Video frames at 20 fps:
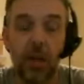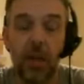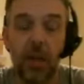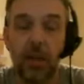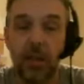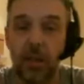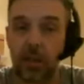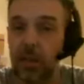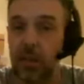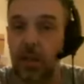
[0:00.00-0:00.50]
why
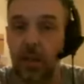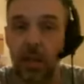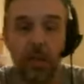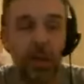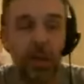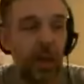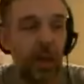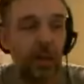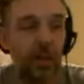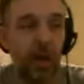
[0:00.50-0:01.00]
collectors
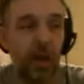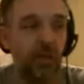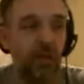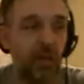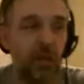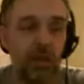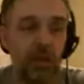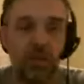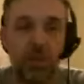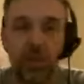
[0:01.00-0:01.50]
like. I mean, I,
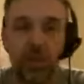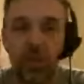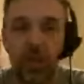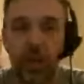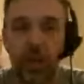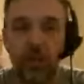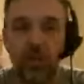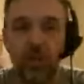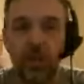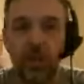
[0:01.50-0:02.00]
I've got some
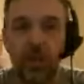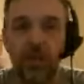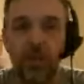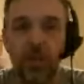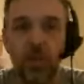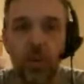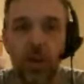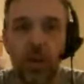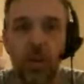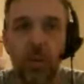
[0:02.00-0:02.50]
Ninjago
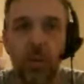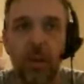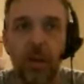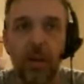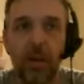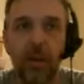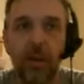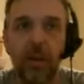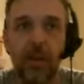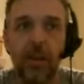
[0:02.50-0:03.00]
stuff as well,
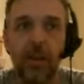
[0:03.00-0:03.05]
but